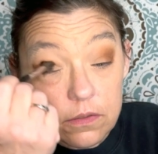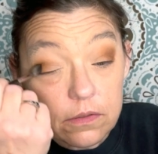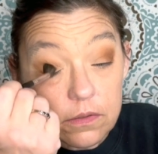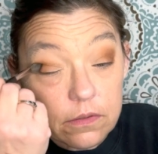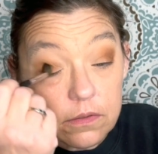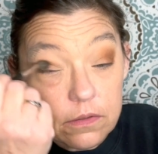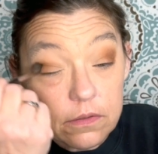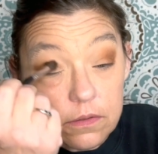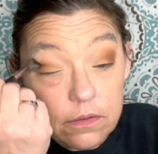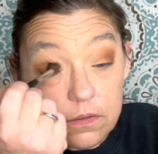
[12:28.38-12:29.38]

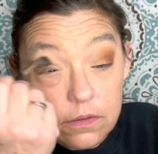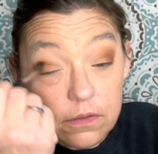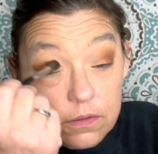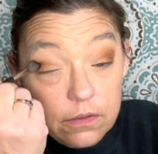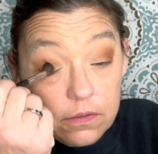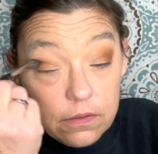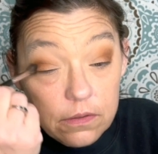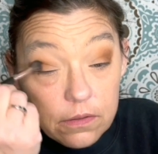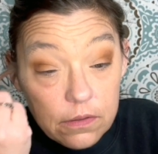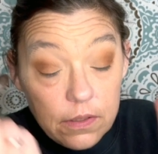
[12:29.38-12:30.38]

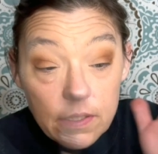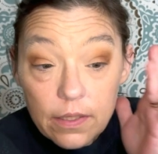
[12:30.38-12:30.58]
(silence)